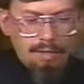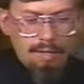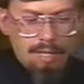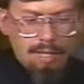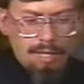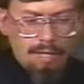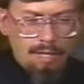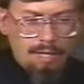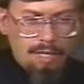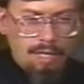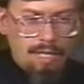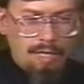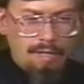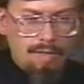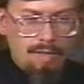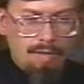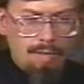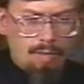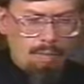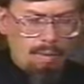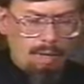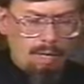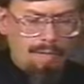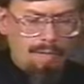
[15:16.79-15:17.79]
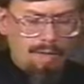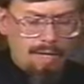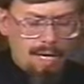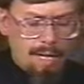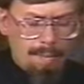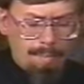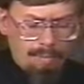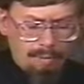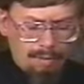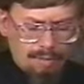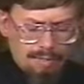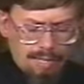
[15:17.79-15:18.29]
in one of the
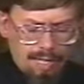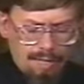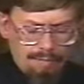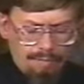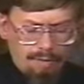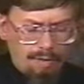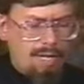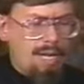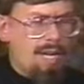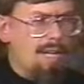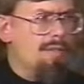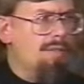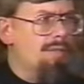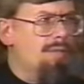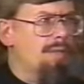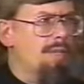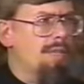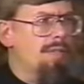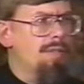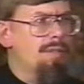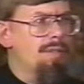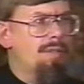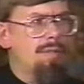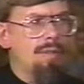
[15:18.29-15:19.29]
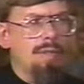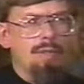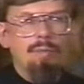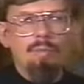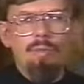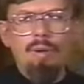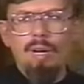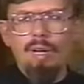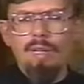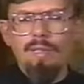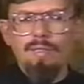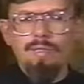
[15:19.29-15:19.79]
emperors, I forget who it
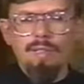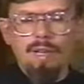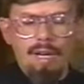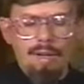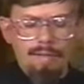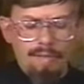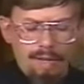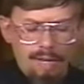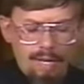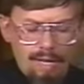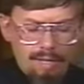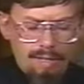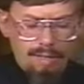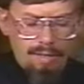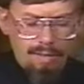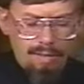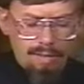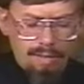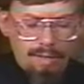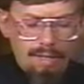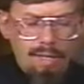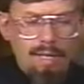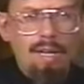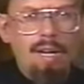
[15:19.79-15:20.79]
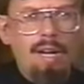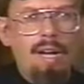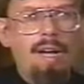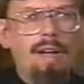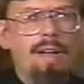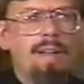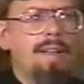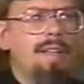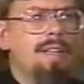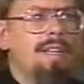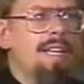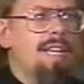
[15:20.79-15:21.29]
was offhand,
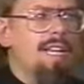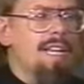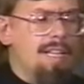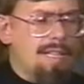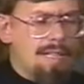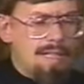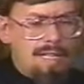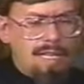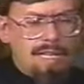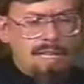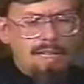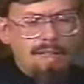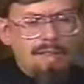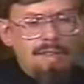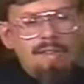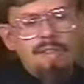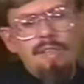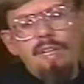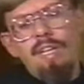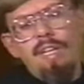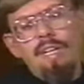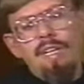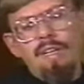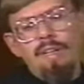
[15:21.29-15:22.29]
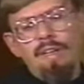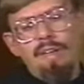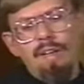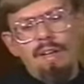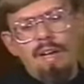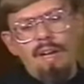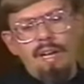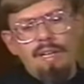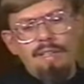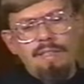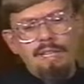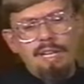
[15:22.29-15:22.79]
in the
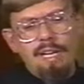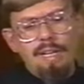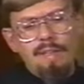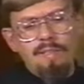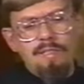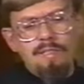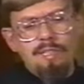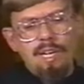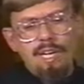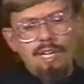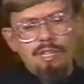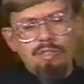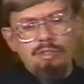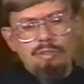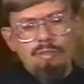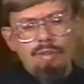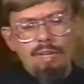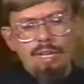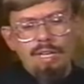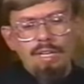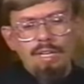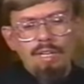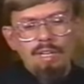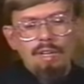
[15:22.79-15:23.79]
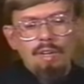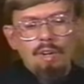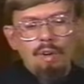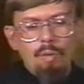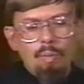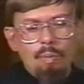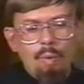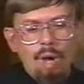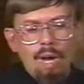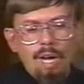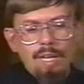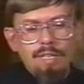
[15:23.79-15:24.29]
10th century,
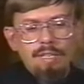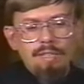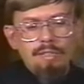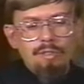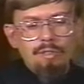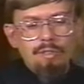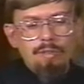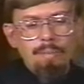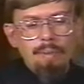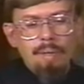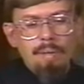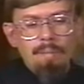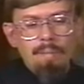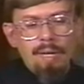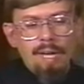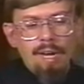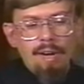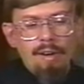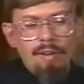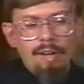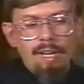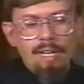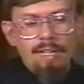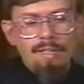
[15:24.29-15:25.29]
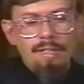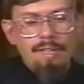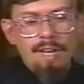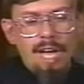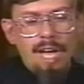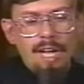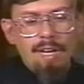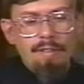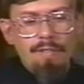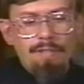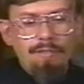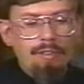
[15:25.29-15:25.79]
wanted to be married
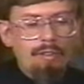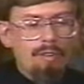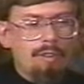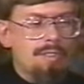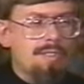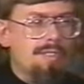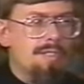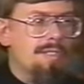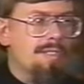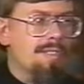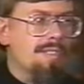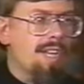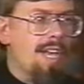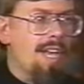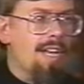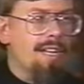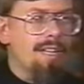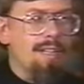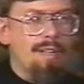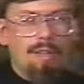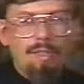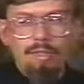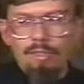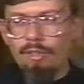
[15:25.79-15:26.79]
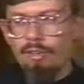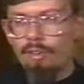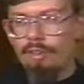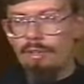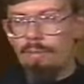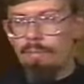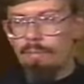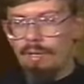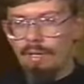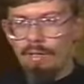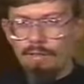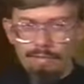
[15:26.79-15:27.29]
not a first, second,
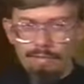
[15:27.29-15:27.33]
third, but a